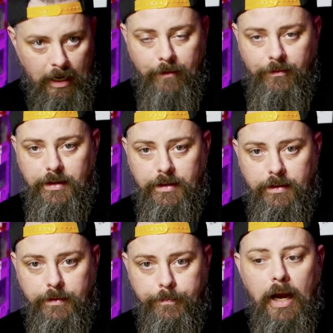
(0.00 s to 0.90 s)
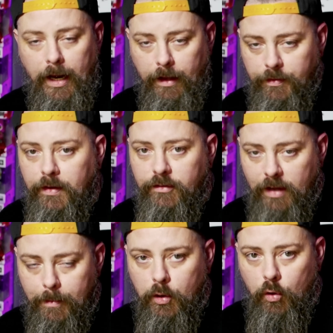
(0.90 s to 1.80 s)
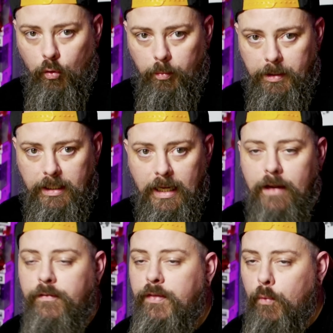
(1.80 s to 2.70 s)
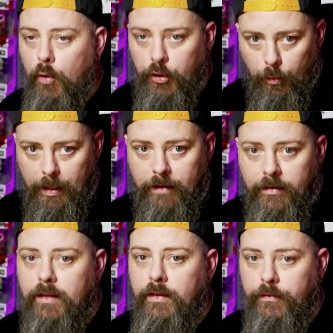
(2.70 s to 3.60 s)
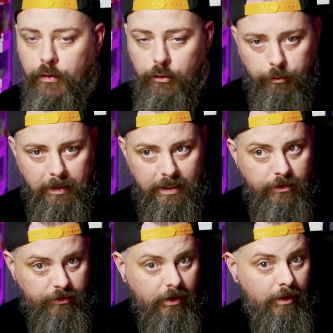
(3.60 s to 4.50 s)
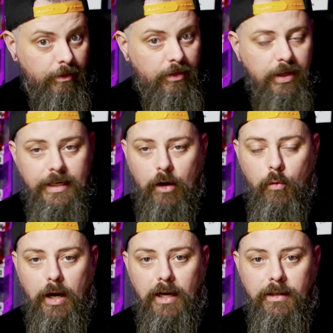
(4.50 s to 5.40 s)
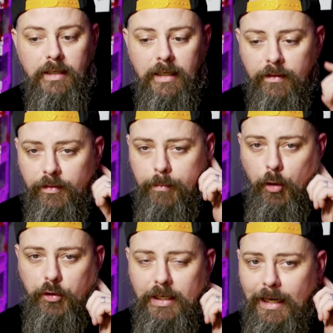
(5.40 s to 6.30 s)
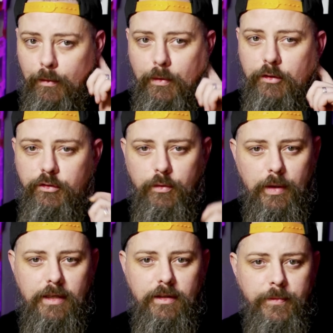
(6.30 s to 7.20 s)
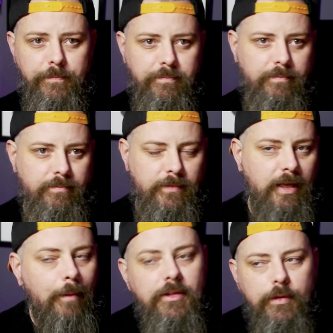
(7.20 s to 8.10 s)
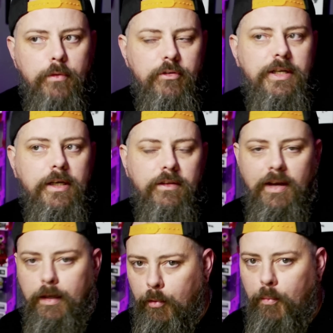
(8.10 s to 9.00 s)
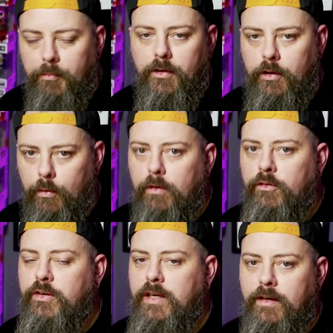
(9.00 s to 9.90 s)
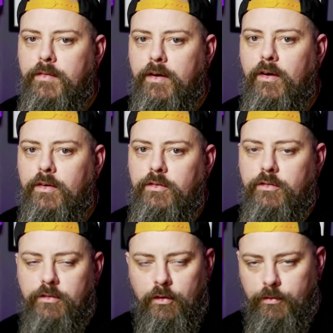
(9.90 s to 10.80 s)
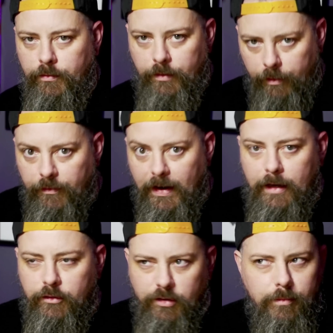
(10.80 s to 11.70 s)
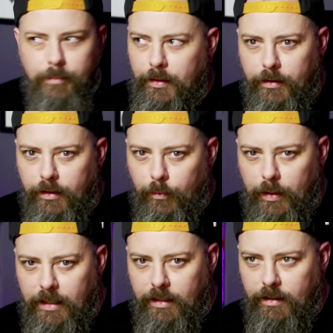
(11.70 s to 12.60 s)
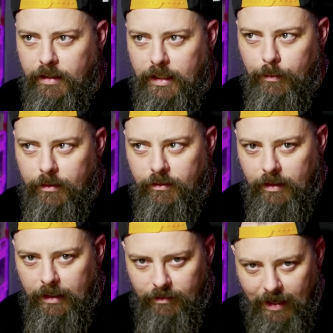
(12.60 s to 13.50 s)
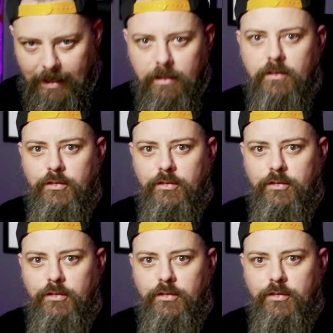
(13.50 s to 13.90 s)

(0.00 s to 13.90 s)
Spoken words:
are fake. And I think Sam and Colby, if they weren't aware of it in the first place, they now are. Their body language, the way... I mean, they were reading a teleprompter, you could see it in their eyes. Not the reflection, but the way they were intent